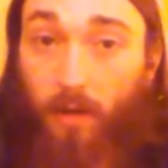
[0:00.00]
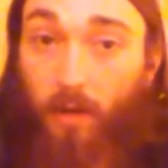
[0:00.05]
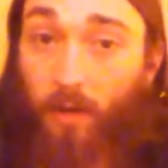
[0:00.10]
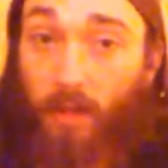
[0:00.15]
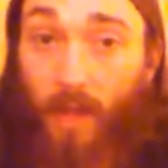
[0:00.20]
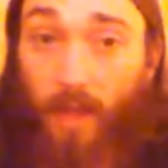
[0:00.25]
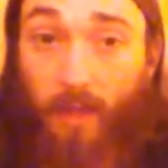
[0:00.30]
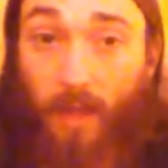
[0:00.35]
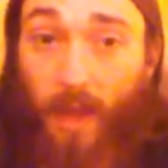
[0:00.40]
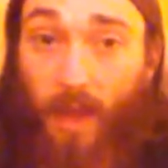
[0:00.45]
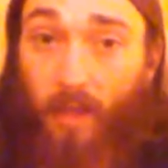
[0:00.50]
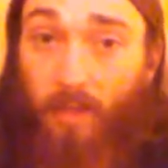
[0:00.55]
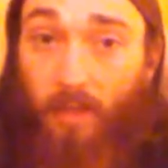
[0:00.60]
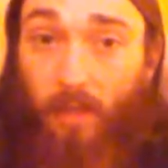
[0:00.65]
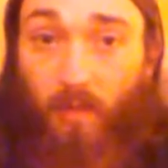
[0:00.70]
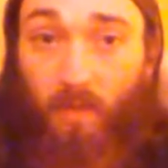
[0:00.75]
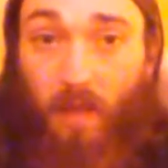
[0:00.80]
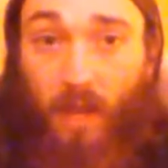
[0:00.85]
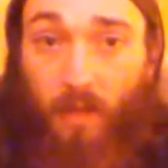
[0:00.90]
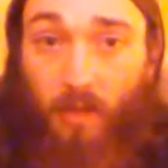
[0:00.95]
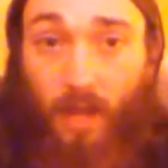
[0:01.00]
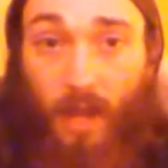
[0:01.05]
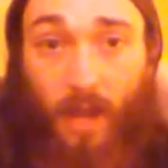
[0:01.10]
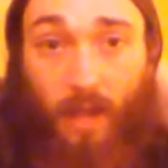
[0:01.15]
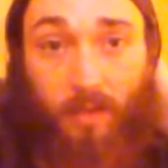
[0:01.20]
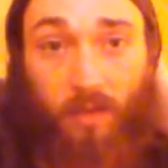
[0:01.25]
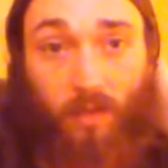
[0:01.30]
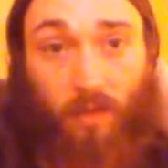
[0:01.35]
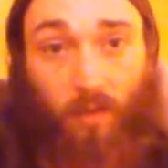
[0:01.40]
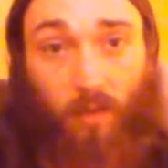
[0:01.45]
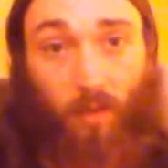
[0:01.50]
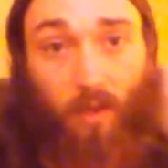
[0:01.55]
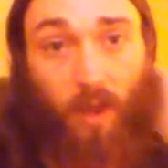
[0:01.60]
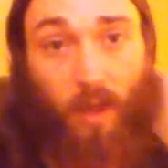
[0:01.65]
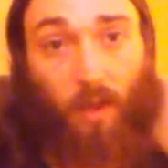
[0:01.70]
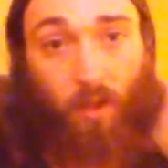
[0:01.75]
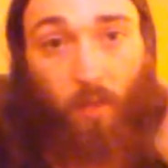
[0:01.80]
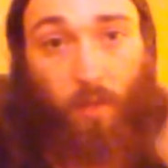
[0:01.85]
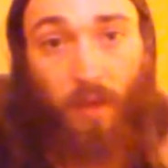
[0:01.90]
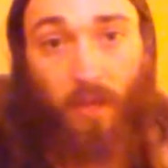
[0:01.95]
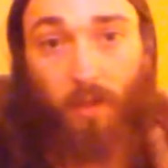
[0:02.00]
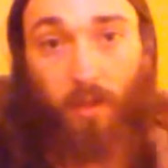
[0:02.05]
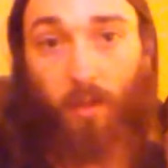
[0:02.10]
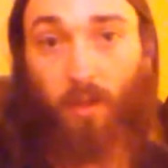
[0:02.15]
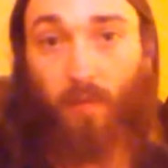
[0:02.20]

that adds a fantastical element to